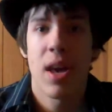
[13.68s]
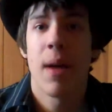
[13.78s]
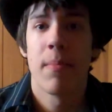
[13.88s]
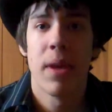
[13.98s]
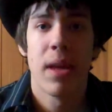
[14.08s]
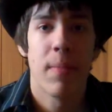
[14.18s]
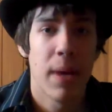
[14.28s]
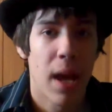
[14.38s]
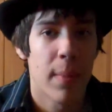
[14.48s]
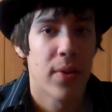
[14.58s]
kept me
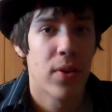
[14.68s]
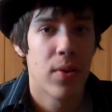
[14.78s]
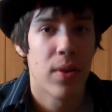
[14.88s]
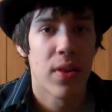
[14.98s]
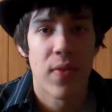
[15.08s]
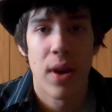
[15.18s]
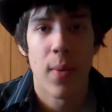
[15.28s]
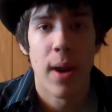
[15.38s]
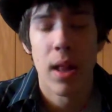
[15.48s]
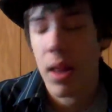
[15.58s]
being able to do this very
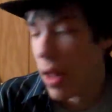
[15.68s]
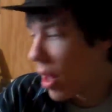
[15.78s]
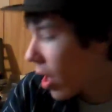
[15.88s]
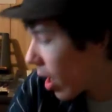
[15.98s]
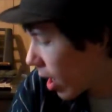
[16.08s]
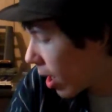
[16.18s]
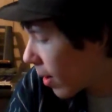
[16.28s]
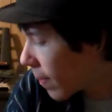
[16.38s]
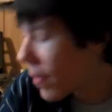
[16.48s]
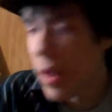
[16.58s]
well.
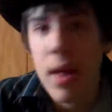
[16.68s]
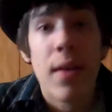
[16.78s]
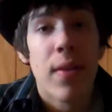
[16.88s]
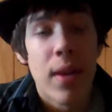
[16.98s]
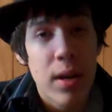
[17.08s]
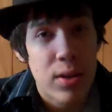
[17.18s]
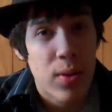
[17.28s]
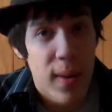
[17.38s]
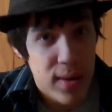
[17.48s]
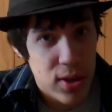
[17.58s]
The next
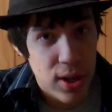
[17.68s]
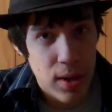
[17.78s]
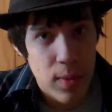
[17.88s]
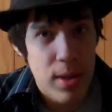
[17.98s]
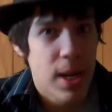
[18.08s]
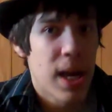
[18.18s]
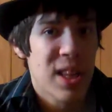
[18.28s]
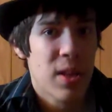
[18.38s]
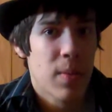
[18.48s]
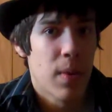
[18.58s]
question was
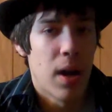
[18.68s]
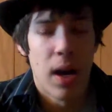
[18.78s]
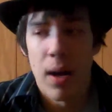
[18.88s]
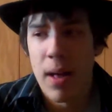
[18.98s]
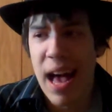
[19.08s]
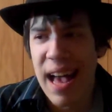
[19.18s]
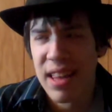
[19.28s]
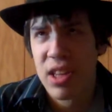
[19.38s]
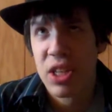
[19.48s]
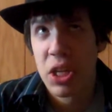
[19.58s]
asked
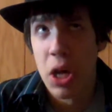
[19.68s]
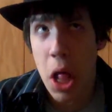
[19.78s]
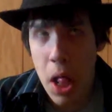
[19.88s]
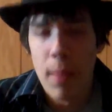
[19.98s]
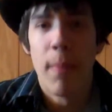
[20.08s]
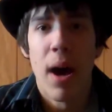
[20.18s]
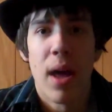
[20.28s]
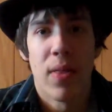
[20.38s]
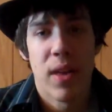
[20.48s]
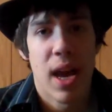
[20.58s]

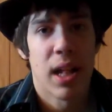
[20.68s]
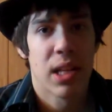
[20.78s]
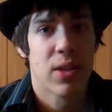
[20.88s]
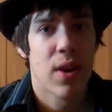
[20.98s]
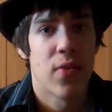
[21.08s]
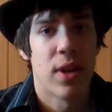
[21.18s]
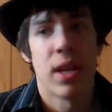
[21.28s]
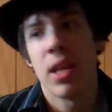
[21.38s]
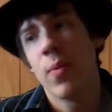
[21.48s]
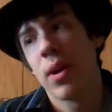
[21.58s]
by the Alex Griffin,
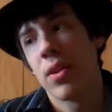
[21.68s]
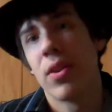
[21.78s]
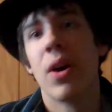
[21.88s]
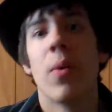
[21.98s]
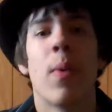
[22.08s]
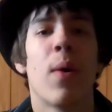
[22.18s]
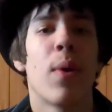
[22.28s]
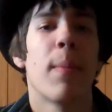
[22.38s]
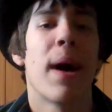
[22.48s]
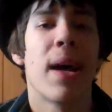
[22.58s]
and he wanted to know what
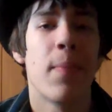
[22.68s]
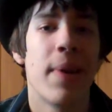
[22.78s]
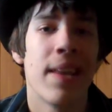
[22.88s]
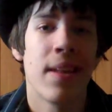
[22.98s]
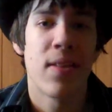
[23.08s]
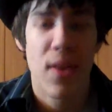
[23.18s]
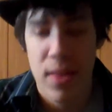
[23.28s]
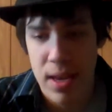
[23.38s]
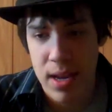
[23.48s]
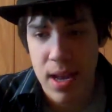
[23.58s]
were my opinions
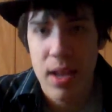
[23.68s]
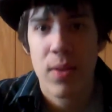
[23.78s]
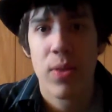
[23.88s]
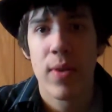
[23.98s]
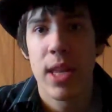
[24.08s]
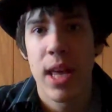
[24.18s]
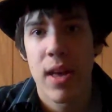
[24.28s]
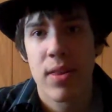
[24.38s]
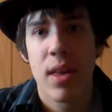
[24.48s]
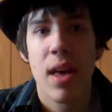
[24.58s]
on the Nintendo
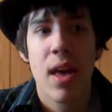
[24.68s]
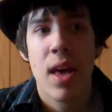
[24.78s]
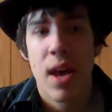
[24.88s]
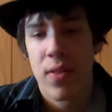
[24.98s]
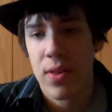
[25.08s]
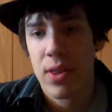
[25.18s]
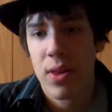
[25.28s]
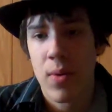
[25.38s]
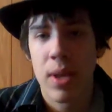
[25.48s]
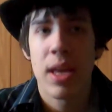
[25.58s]
3DS and the
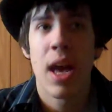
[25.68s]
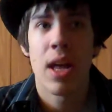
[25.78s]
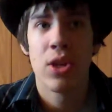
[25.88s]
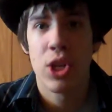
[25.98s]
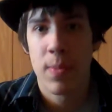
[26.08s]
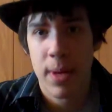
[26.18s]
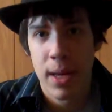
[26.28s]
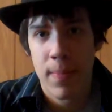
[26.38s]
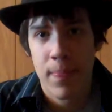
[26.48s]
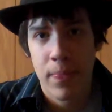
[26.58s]
Sony NGP.